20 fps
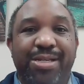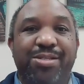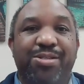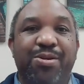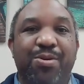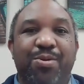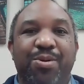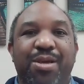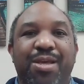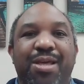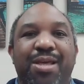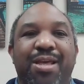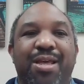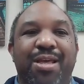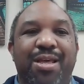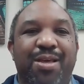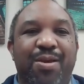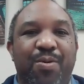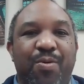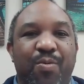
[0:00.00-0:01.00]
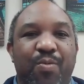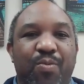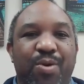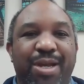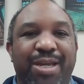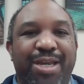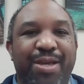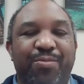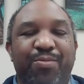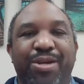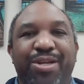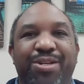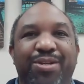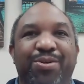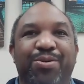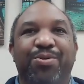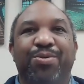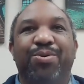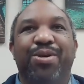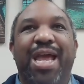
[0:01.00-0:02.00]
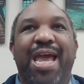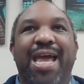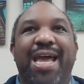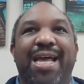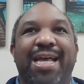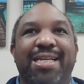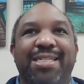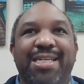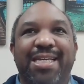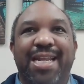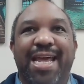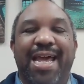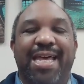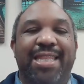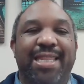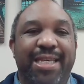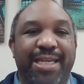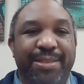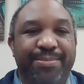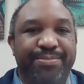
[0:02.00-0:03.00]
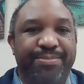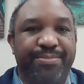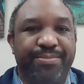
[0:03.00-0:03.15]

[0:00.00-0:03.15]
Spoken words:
So what can we do as an athlete?